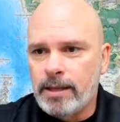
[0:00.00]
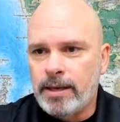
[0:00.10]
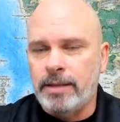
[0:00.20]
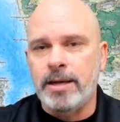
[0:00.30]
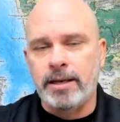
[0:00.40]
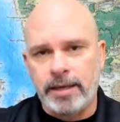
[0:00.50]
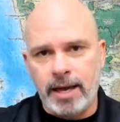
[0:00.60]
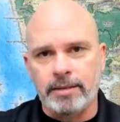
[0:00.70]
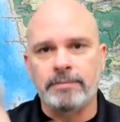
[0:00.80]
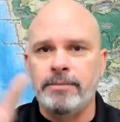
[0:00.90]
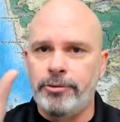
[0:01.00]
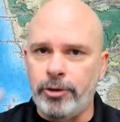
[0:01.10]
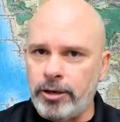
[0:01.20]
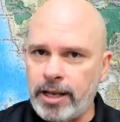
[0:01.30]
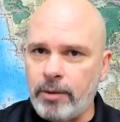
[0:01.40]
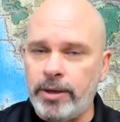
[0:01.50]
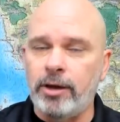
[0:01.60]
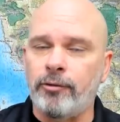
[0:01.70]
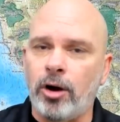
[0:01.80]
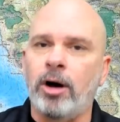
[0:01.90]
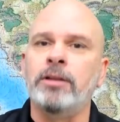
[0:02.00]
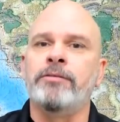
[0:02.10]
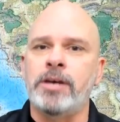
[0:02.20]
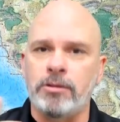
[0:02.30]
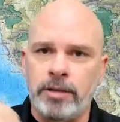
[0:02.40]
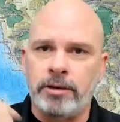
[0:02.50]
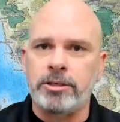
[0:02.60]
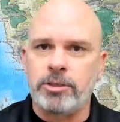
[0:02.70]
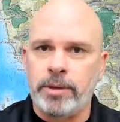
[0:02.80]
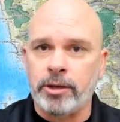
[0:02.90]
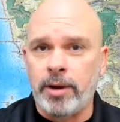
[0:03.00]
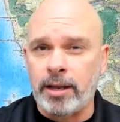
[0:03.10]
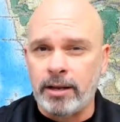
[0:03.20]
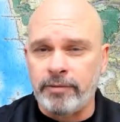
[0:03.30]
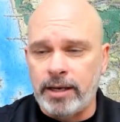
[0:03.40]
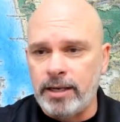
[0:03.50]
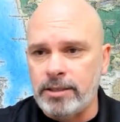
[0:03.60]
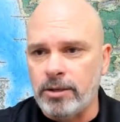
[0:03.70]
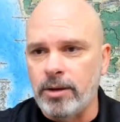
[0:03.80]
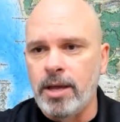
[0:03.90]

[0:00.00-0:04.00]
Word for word: And then again, 30 day window for all of the other lenders to run the credit if they need to.